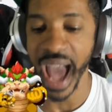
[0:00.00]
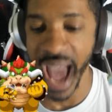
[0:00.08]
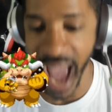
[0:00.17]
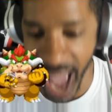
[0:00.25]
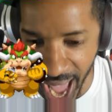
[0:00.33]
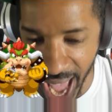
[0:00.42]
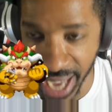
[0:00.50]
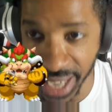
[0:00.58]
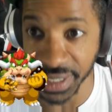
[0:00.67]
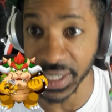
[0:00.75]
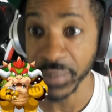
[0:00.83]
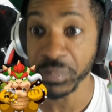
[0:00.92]

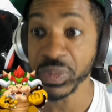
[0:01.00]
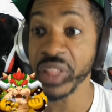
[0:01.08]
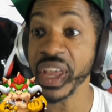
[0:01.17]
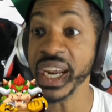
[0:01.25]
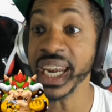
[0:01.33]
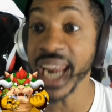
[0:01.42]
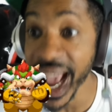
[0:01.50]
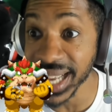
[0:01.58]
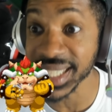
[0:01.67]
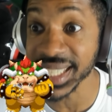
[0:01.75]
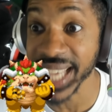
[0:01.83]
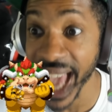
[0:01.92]
And the
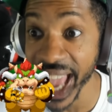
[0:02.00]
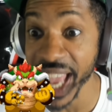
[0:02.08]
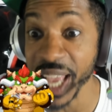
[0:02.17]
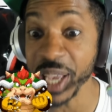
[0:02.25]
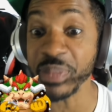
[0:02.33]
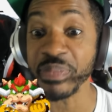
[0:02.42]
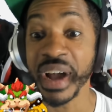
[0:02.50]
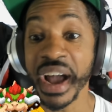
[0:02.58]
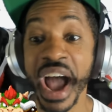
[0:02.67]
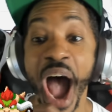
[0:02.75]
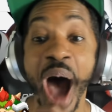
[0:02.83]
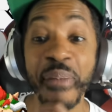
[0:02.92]
next game,
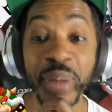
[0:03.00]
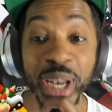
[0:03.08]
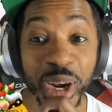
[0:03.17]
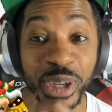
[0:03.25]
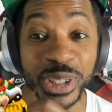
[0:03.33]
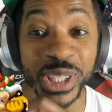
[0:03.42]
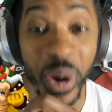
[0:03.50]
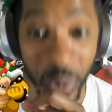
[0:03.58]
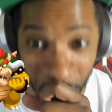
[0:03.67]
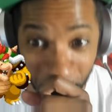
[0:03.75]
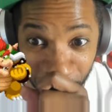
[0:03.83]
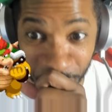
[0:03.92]
I'm a little
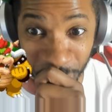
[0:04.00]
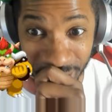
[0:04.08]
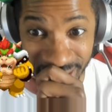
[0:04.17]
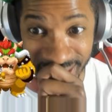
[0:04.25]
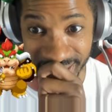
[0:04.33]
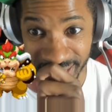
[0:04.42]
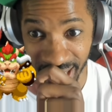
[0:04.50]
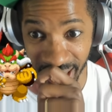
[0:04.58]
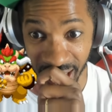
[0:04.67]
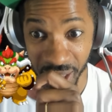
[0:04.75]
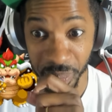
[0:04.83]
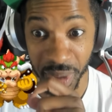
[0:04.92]
torn with this
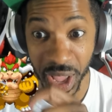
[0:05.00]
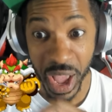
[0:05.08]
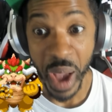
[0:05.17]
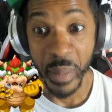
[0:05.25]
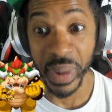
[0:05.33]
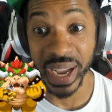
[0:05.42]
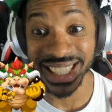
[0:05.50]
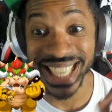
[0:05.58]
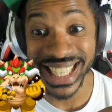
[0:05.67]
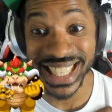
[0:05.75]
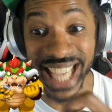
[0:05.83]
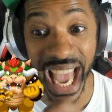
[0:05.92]
game because
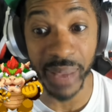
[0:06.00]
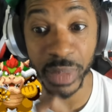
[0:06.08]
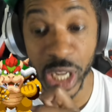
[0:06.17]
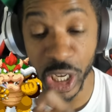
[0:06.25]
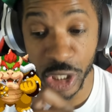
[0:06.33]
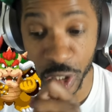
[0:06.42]
this game looks